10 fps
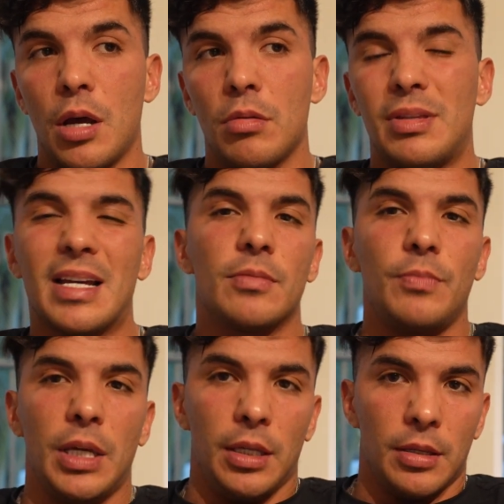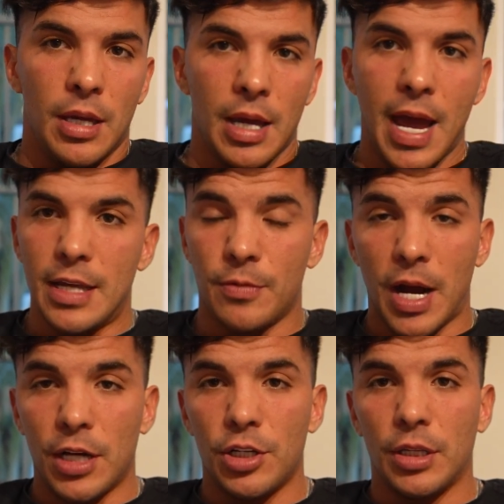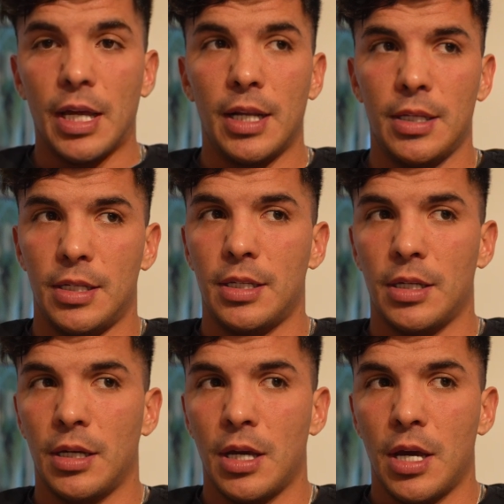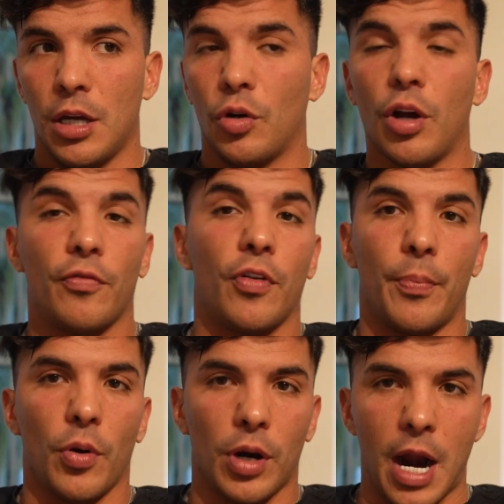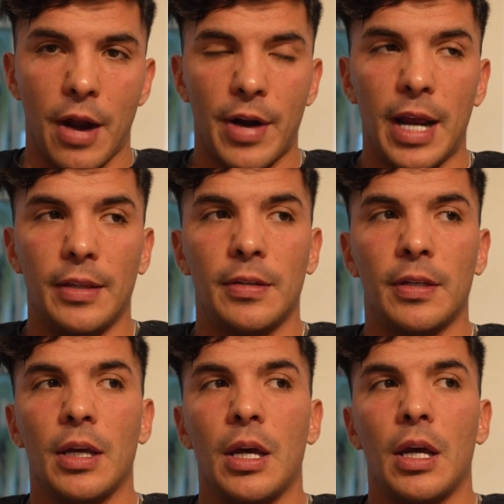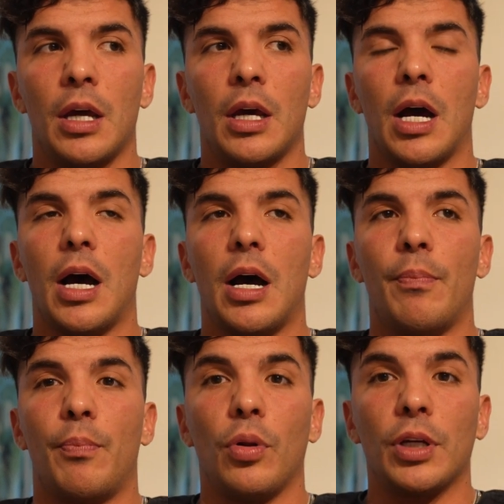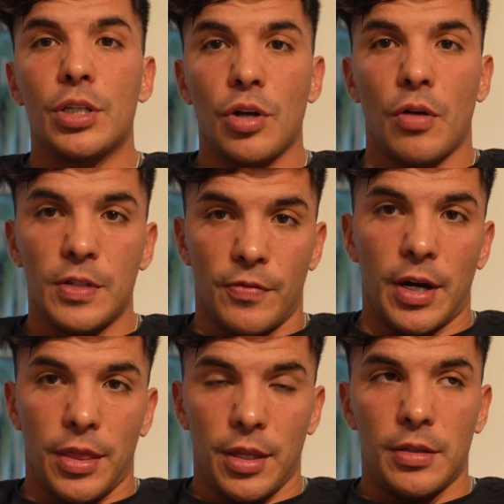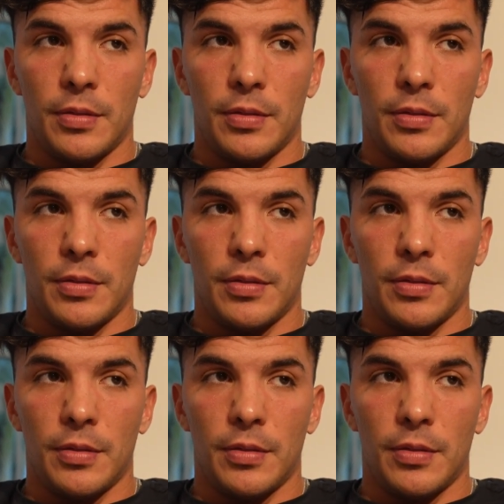doesn't mean as much, and that is going for a pro carb, right? Bulk is always worth it.